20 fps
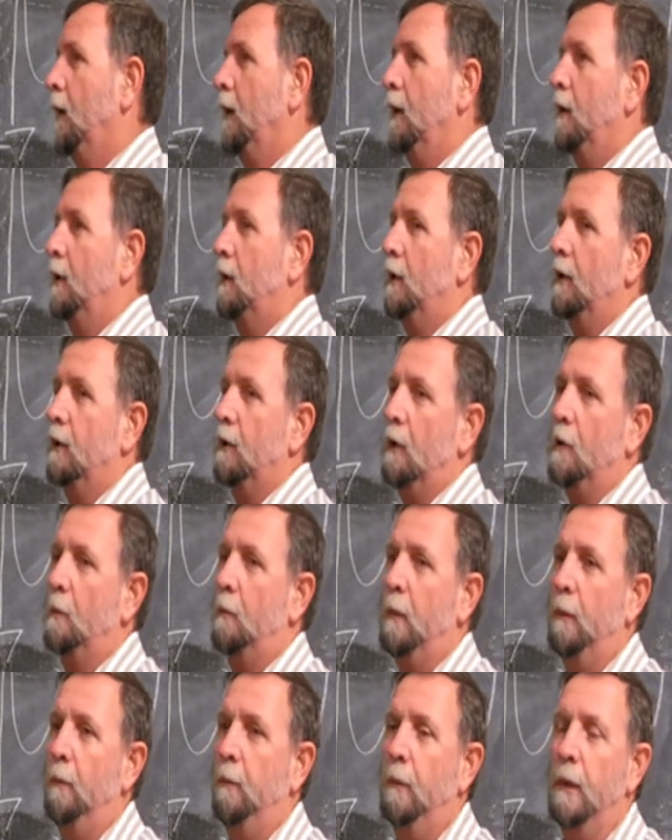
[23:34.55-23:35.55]
and
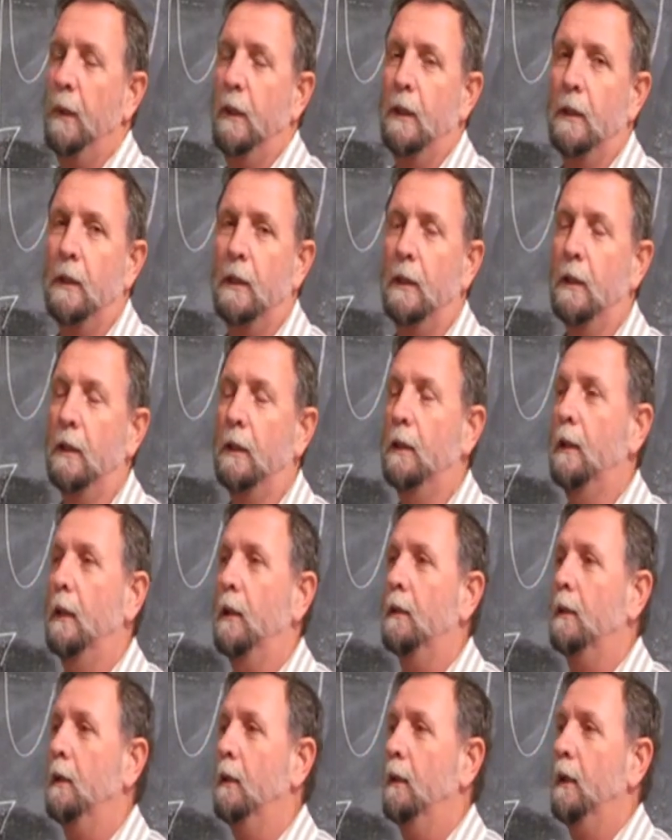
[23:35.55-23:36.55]
certain species
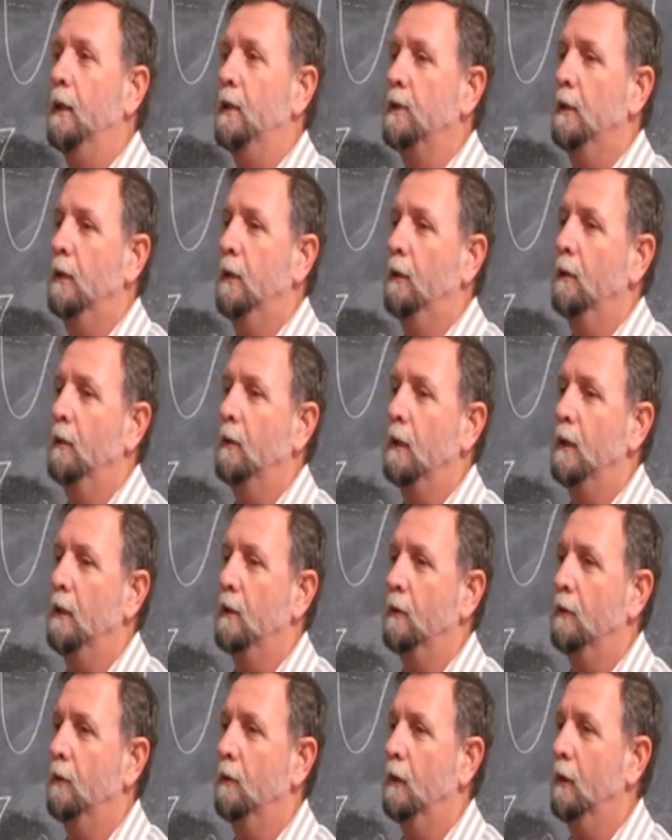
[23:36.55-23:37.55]
that can actually look
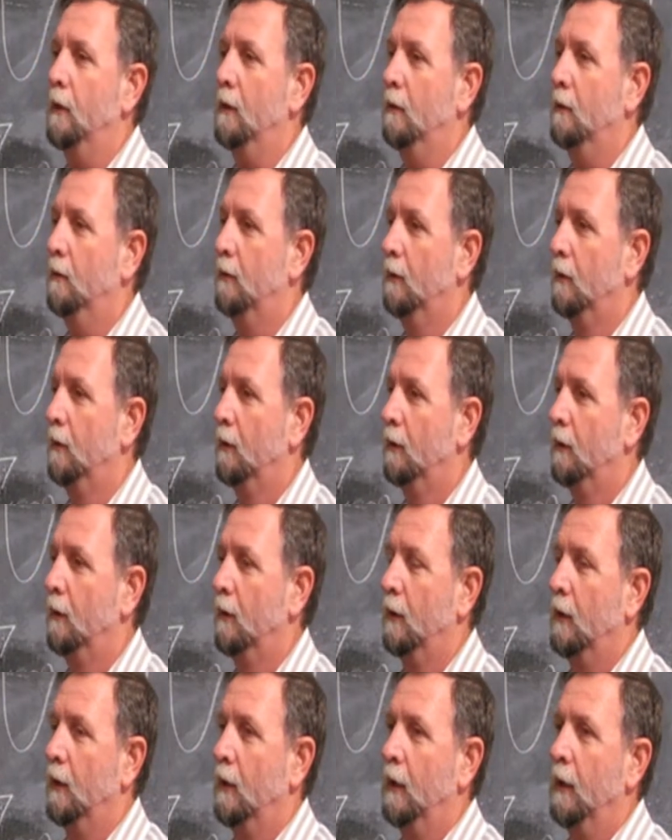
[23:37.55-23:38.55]
into the
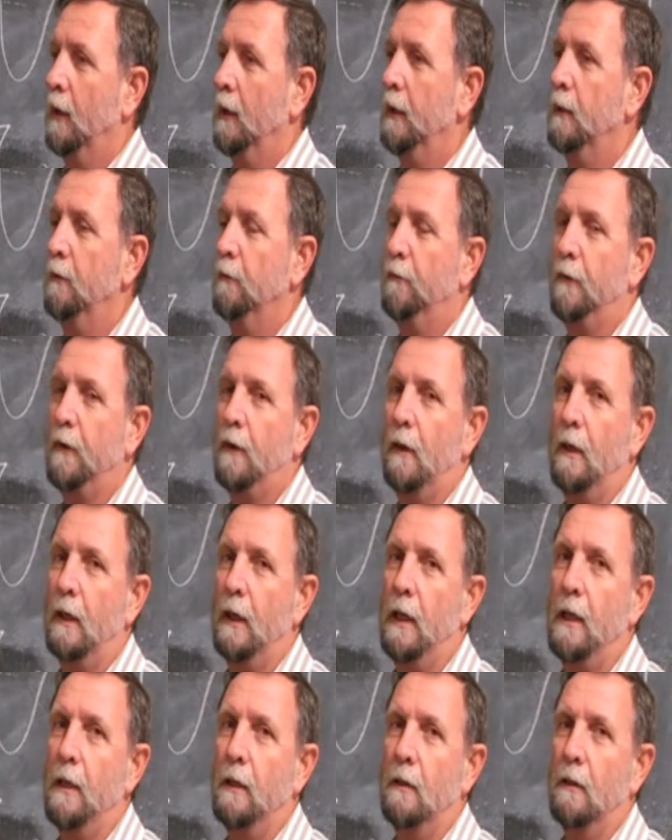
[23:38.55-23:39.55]

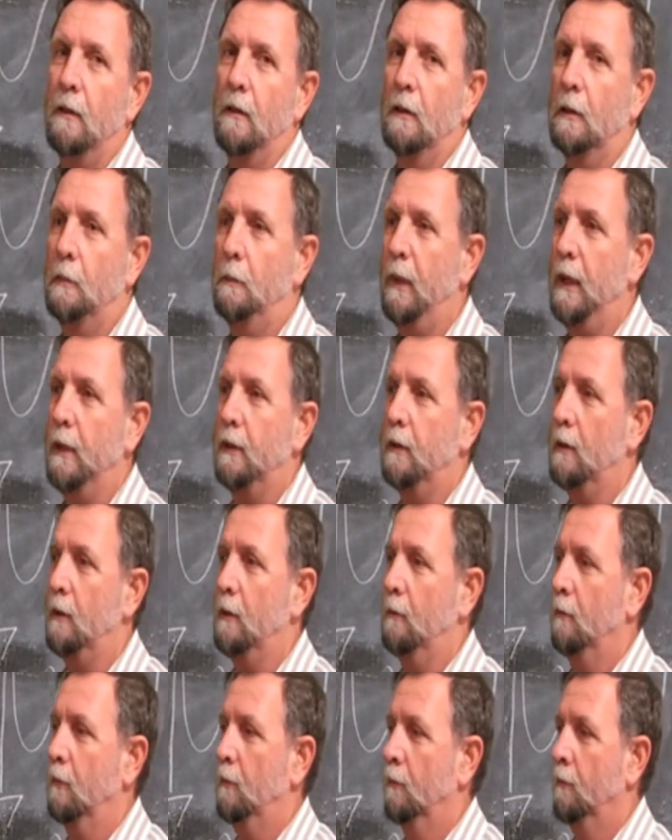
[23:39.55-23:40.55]
infrared
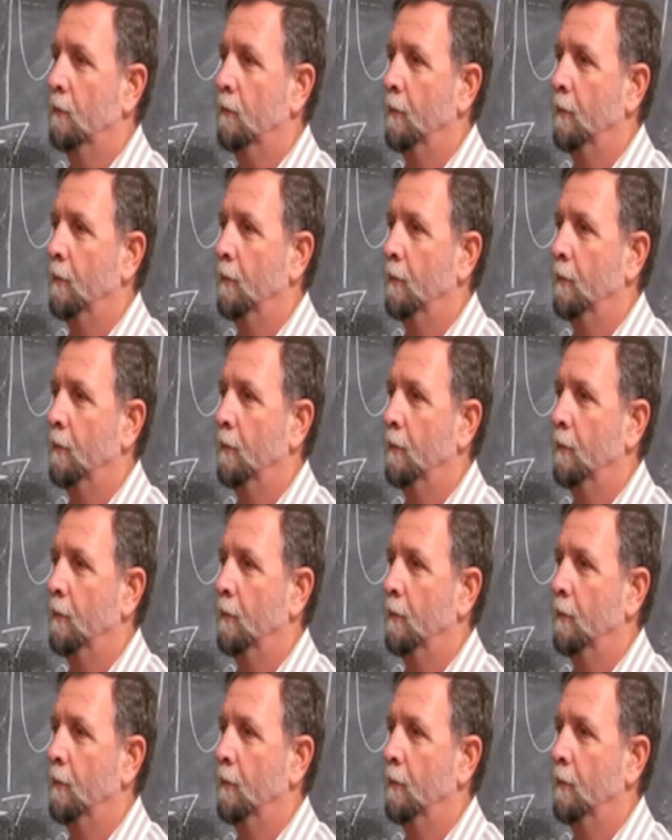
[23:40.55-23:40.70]
spectrum.